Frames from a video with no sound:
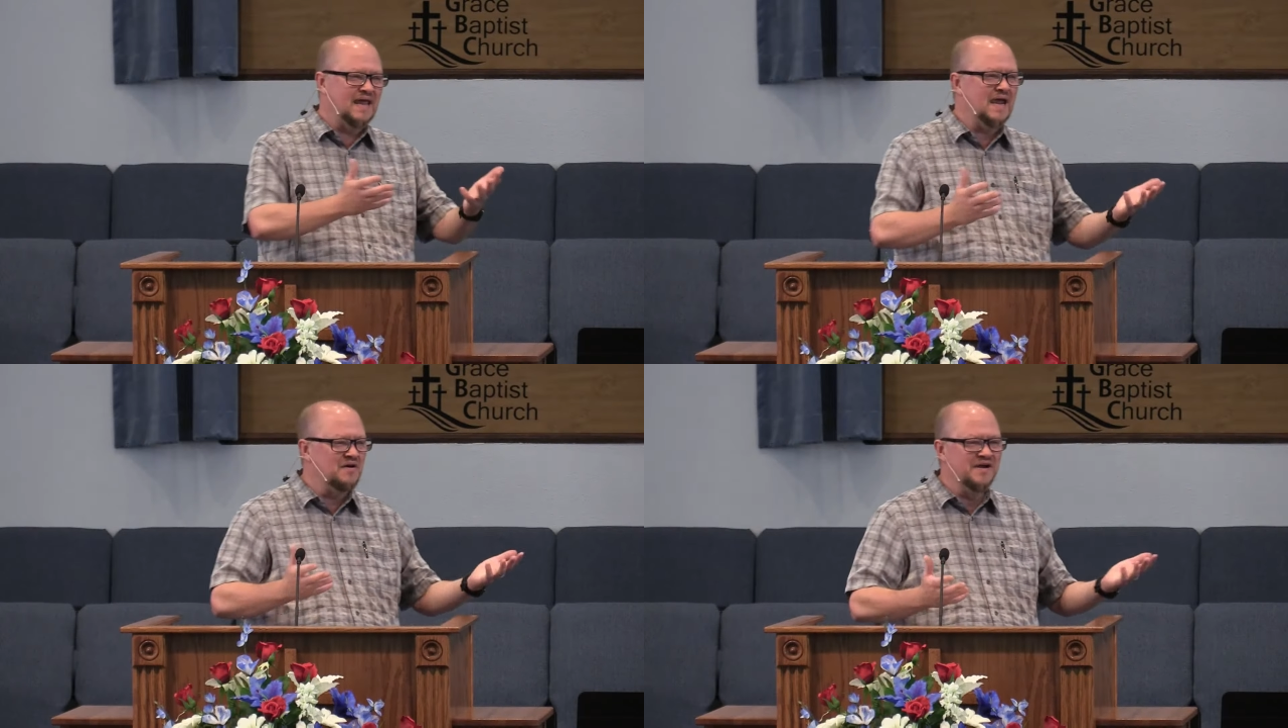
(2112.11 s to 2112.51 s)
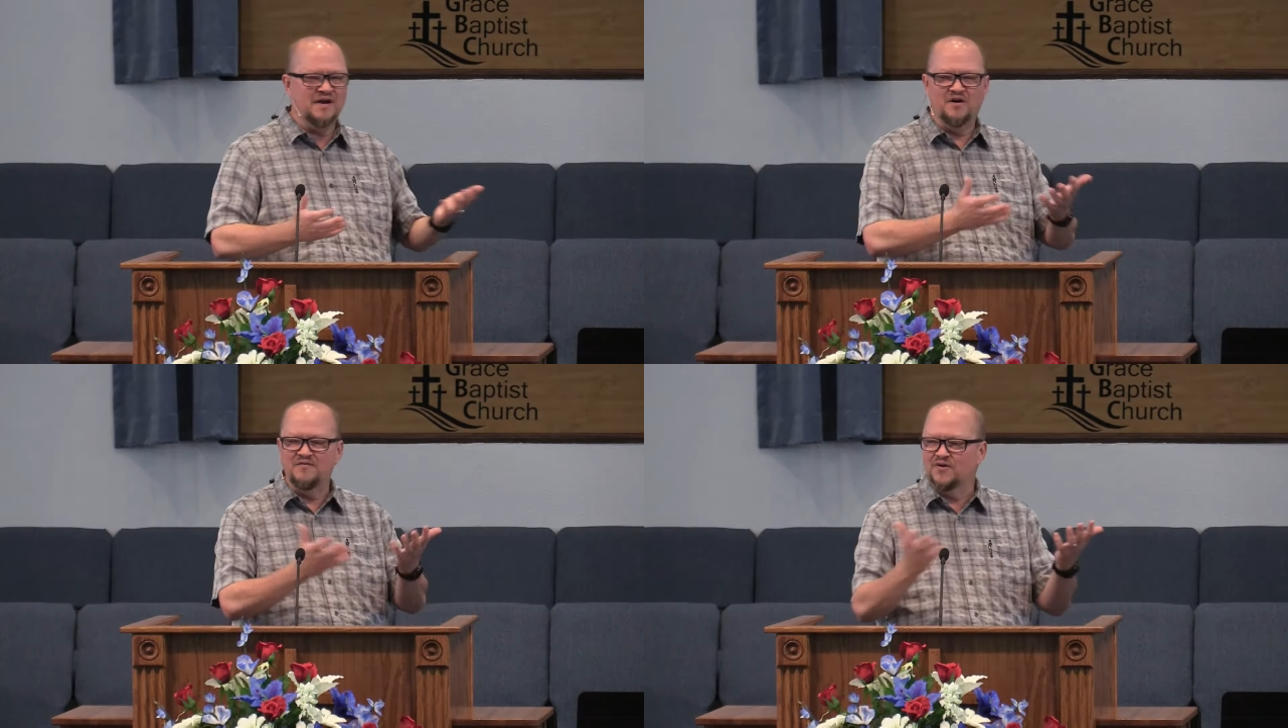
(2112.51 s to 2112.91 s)
carry
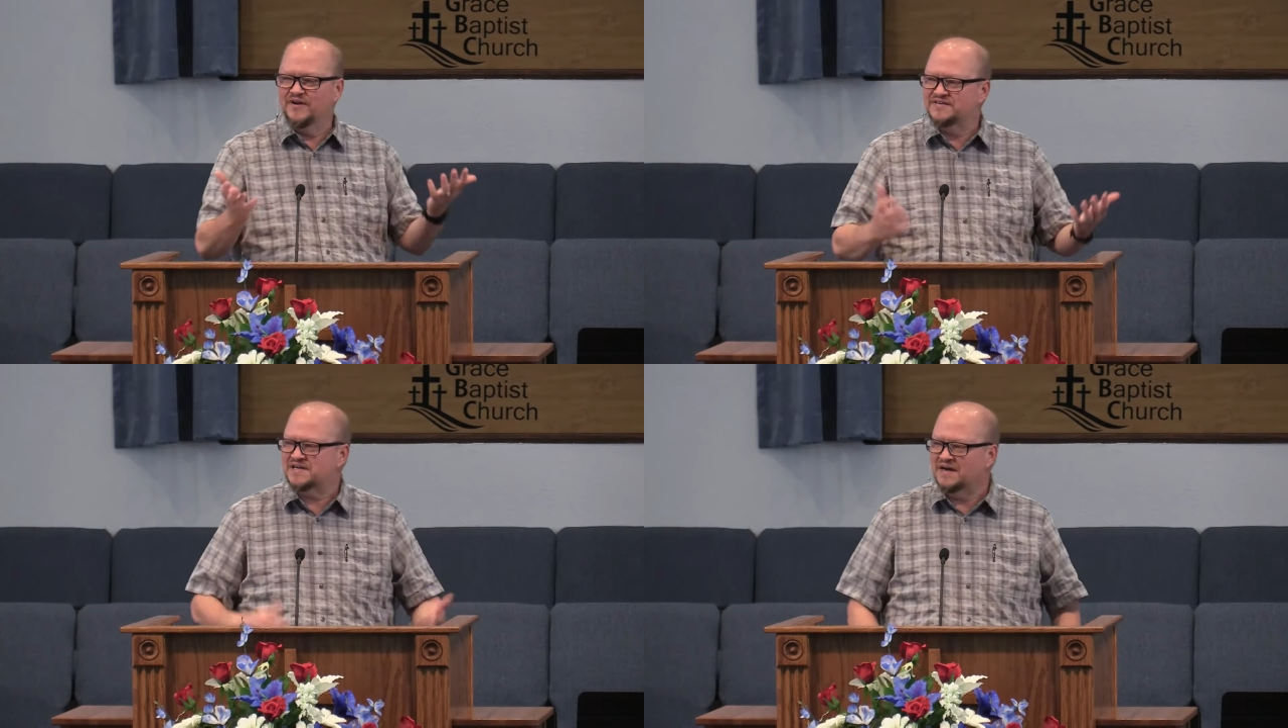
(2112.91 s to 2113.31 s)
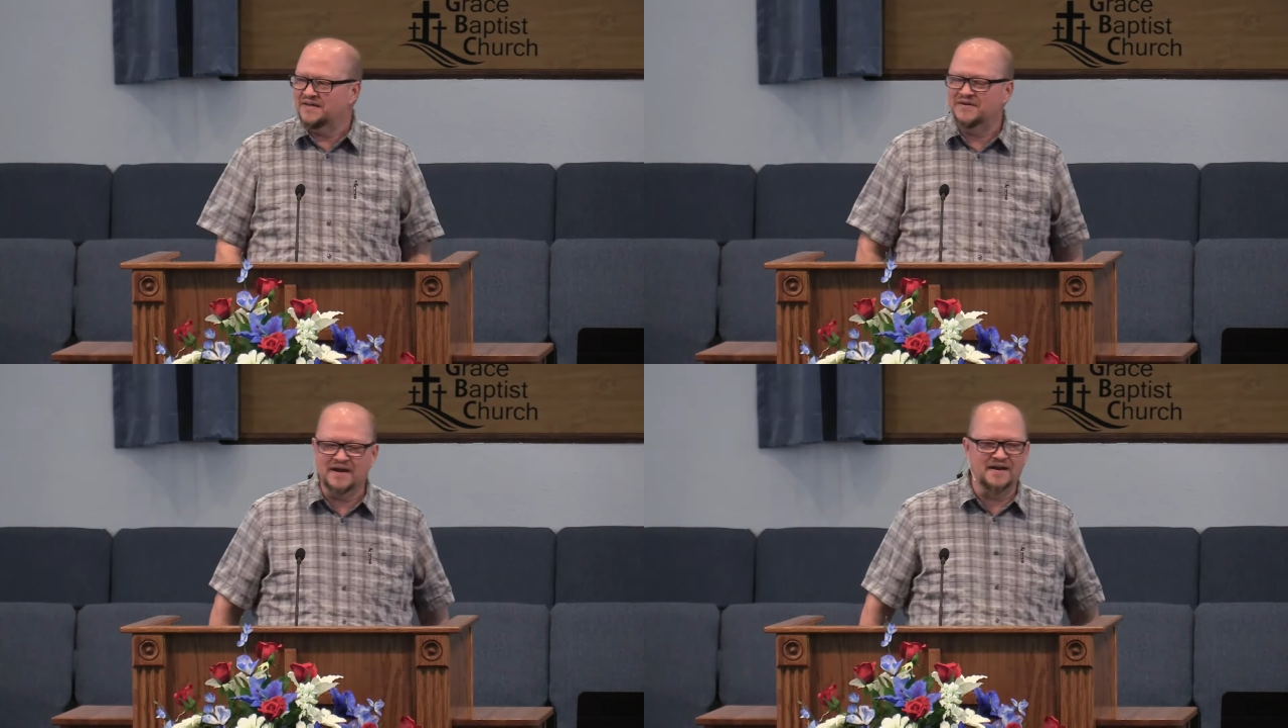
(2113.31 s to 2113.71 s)
over into
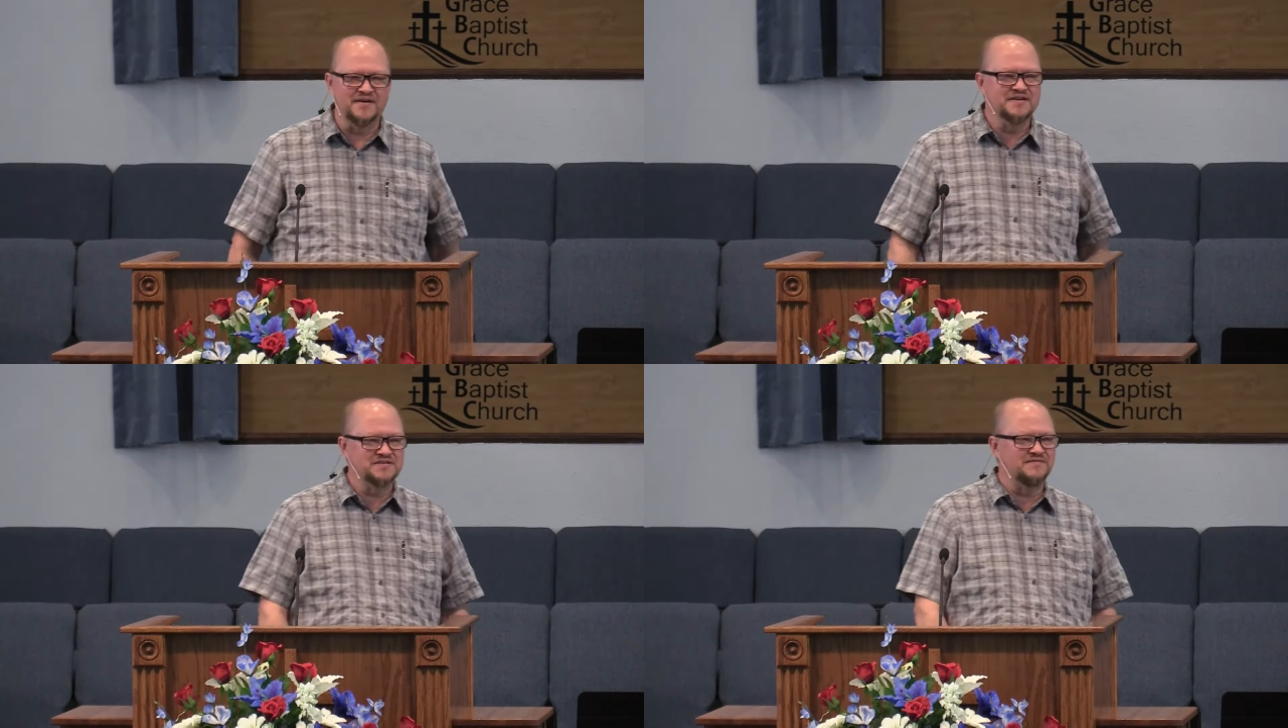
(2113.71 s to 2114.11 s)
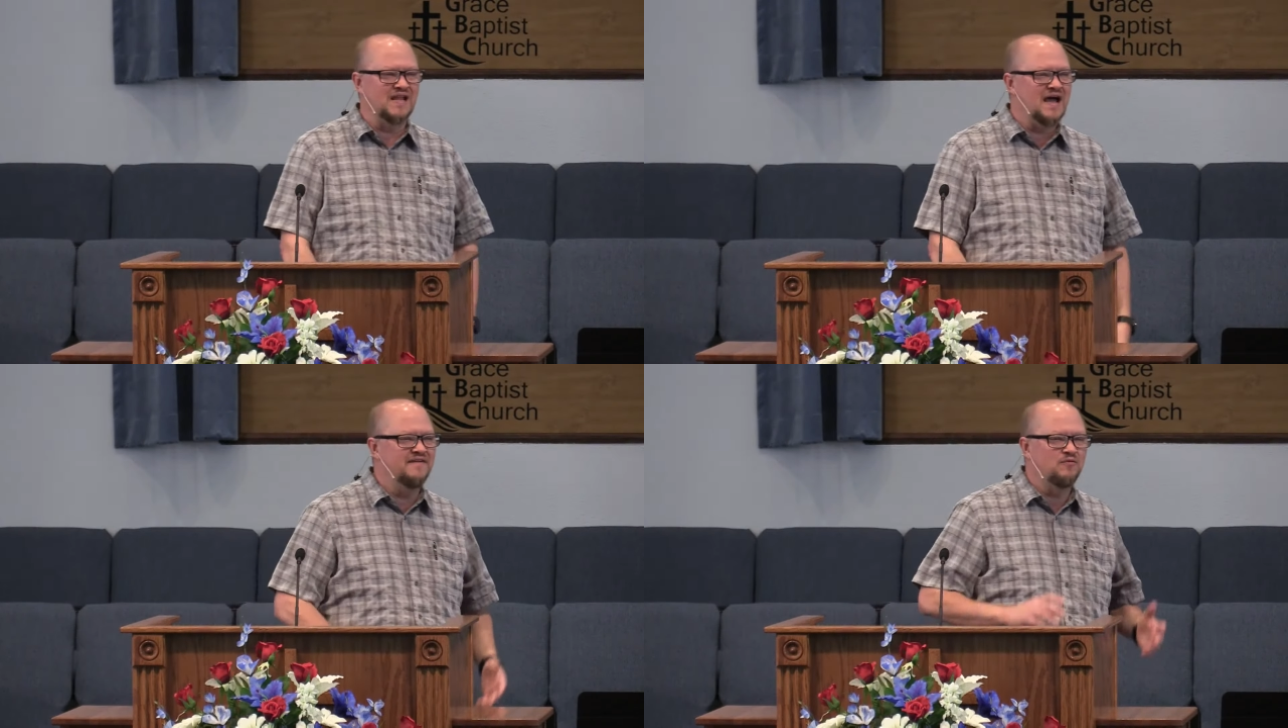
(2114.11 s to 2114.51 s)
other areas of
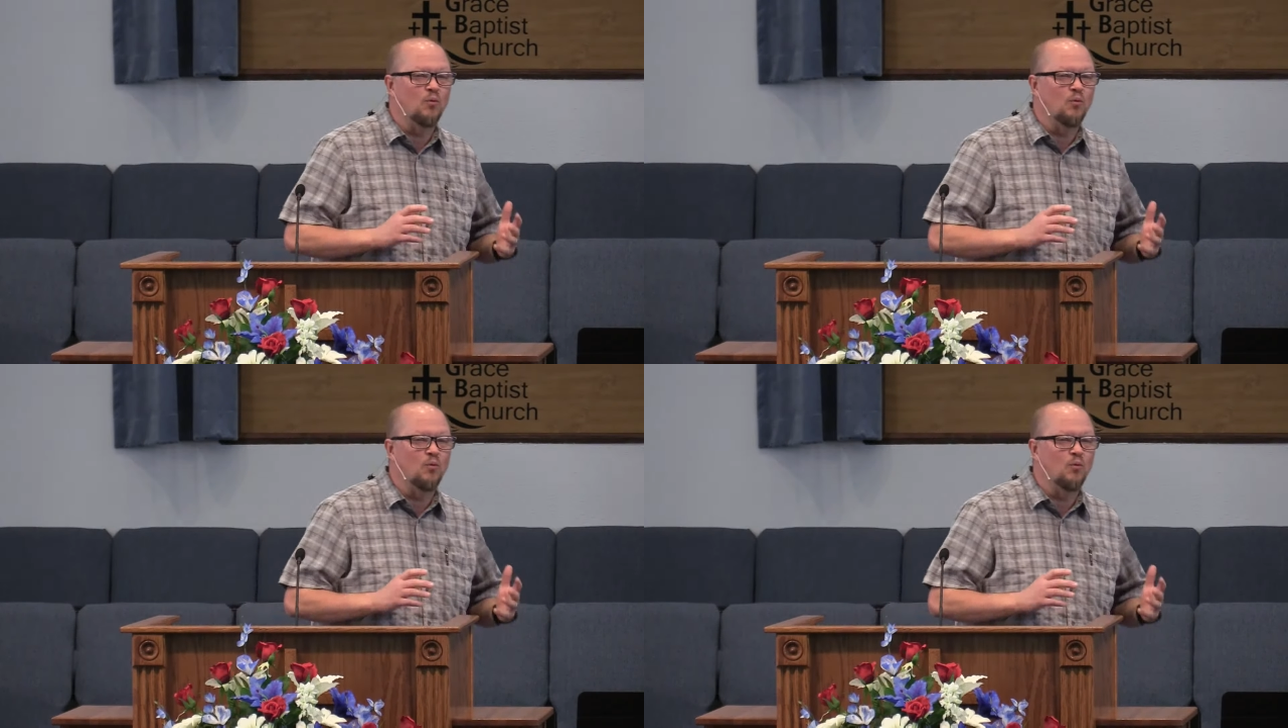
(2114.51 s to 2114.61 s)
life.